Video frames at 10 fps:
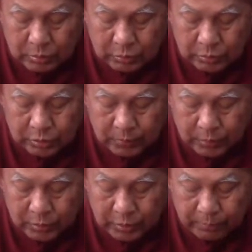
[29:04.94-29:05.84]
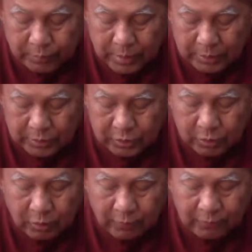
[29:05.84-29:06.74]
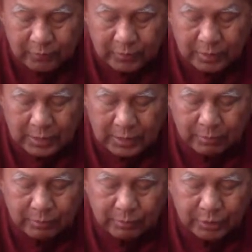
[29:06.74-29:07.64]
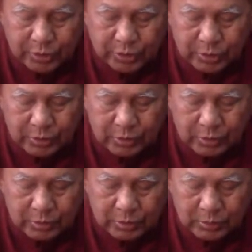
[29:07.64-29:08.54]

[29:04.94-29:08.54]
to support the practice of liberation.